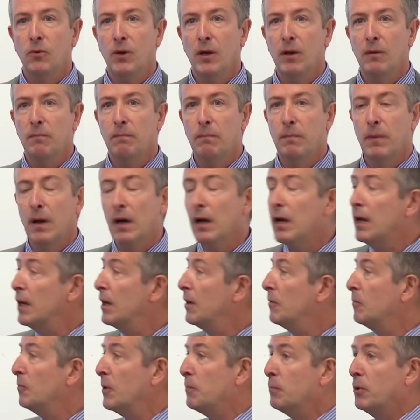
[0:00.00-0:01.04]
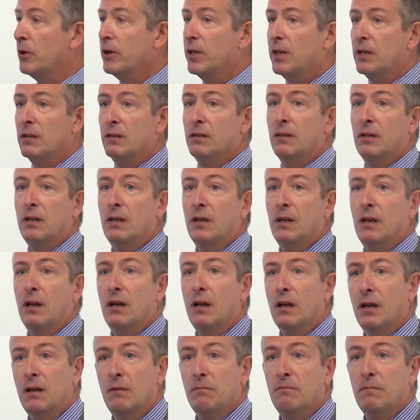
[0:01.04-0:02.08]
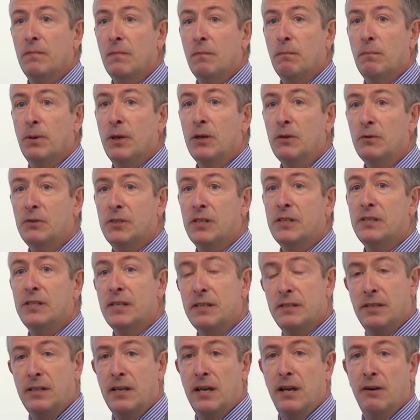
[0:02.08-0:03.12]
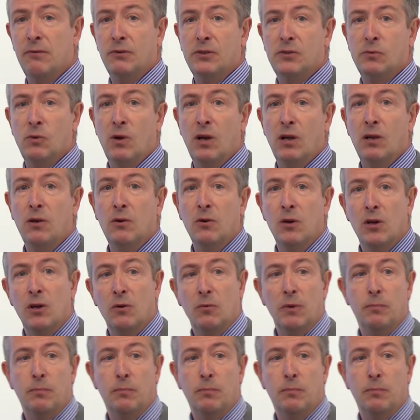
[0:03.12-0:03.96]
We're putting pollutants into the air as well.